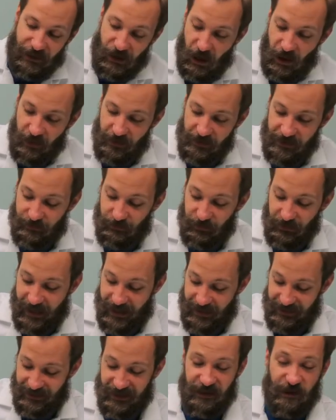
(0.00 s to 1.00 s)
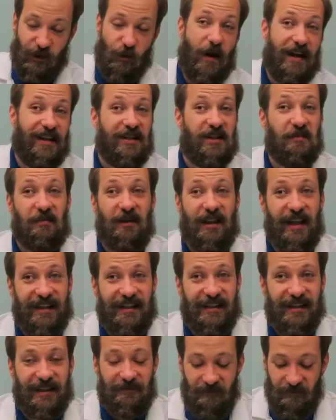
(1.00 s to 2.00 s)
call this blend the Quest
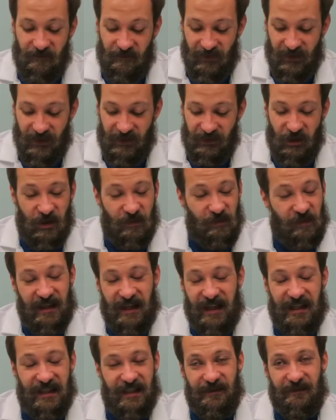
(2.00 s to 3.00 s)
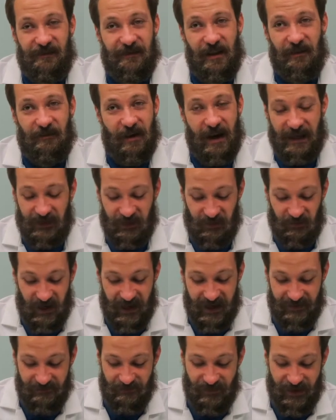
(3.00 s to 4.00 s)
blend just because it felt right to
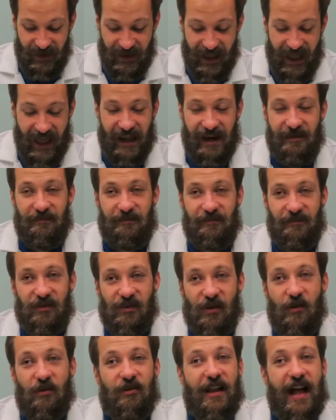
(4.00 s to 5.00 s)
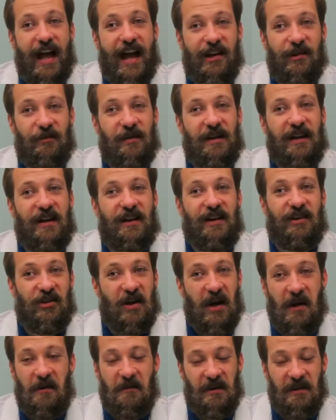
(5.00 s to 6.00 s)
me, and I'm so glad you were here to
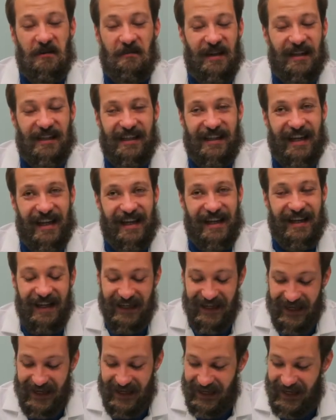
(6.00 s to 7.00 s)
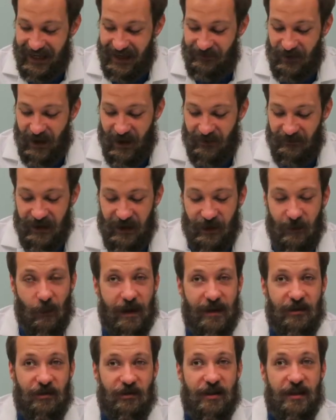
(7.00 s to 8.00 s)
share it with me today. If you have any
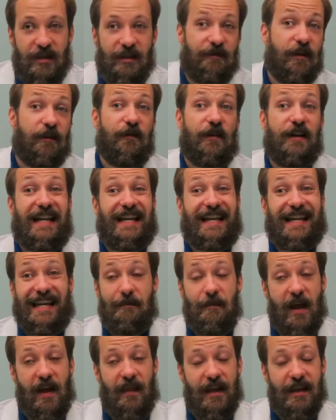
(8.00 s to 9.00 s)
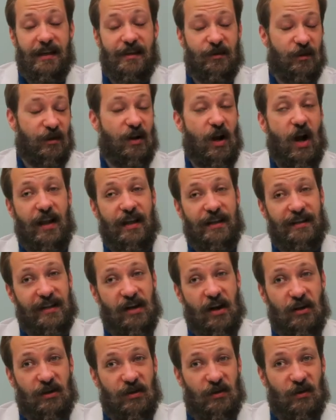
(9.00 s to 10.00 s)
questions, feel free to email us or call
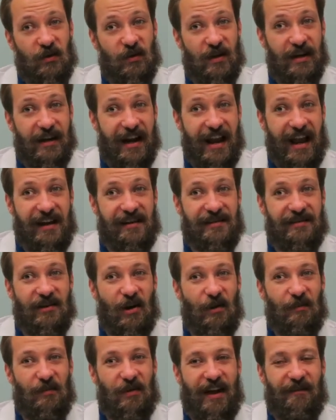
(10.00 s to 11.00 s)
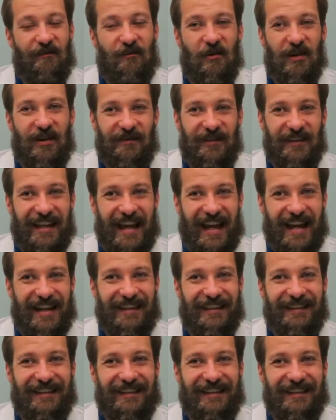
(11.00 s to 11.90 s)
us at our store, and hope you have a wonderful day.